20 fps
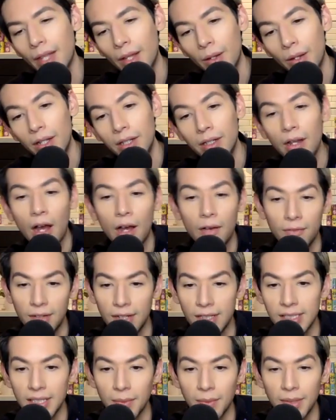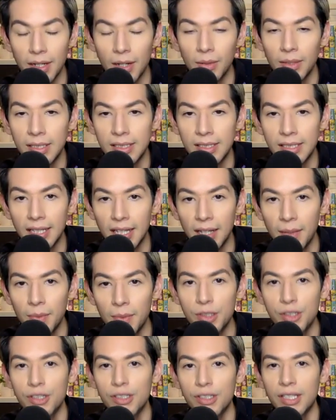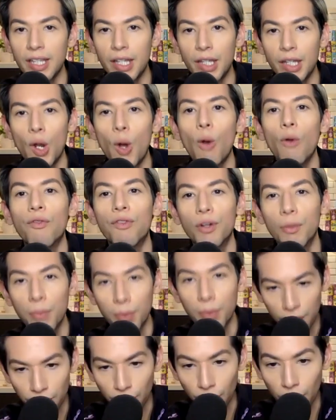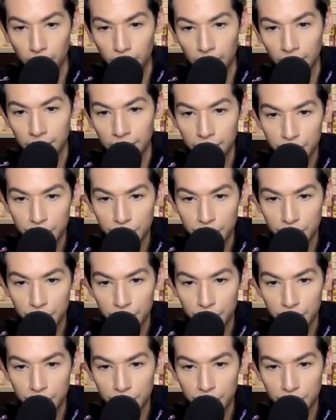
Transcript: And obviously, we know that Siggy was just like an overperformer.